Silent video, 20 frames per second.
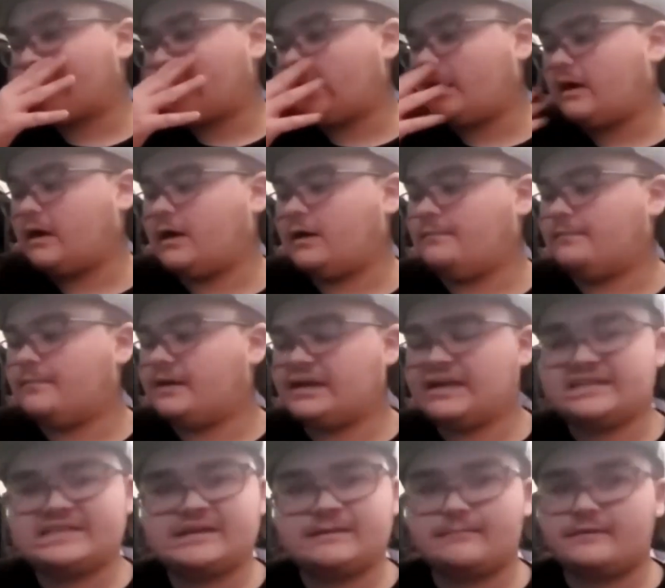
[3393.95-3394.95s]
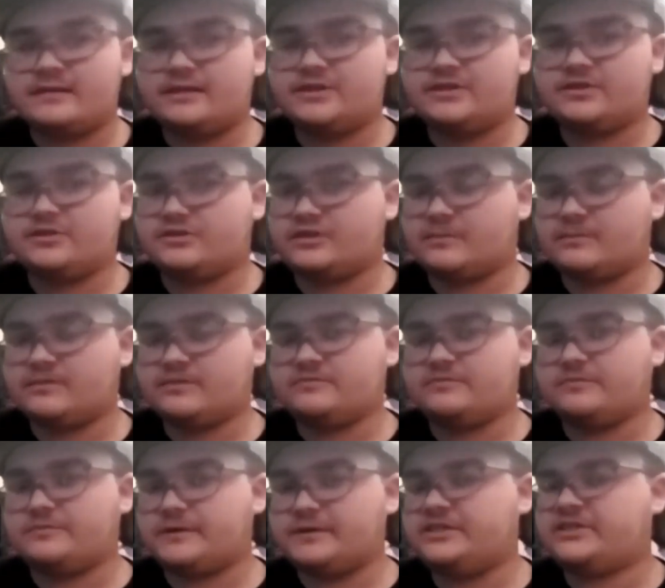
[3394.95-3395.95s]
But I guess that really shows how much
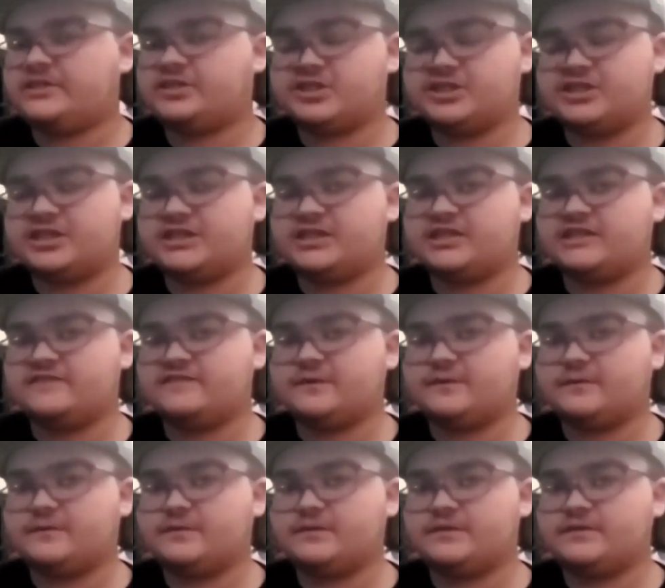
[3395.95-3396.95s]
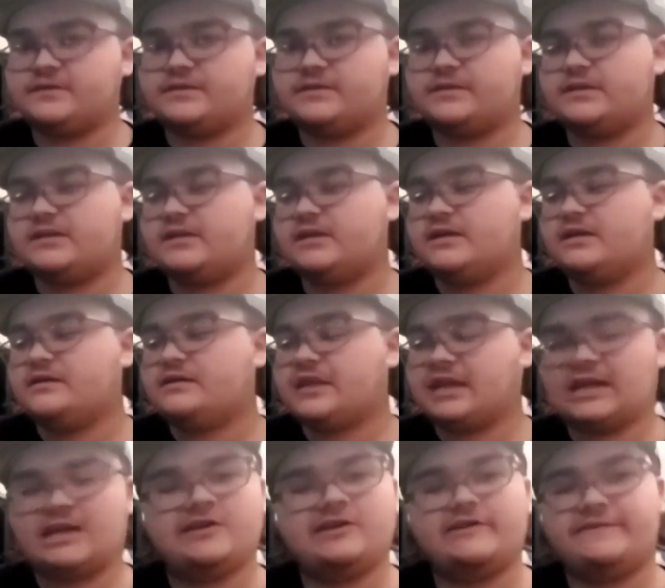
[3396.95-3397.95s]
of a piece of shit this film is,
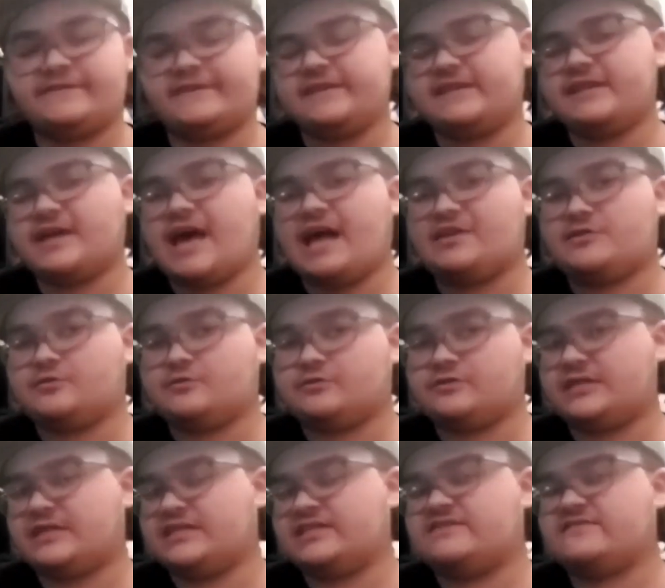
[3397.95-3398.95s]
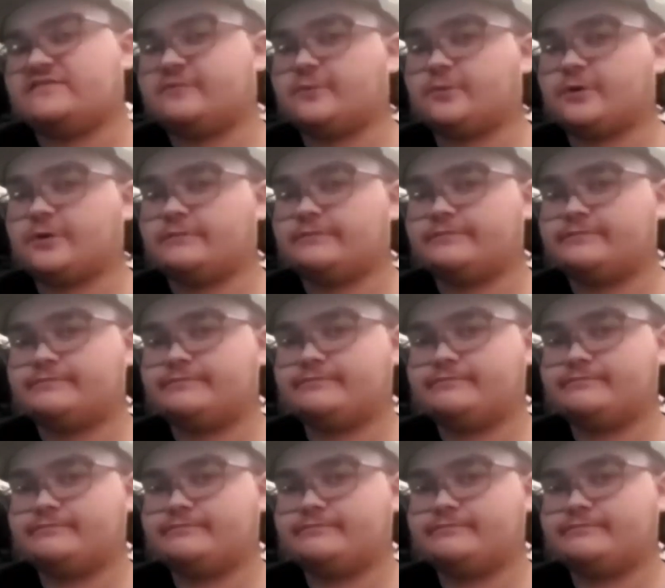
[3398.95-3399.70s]
that I couldn't even get the actual disc for it.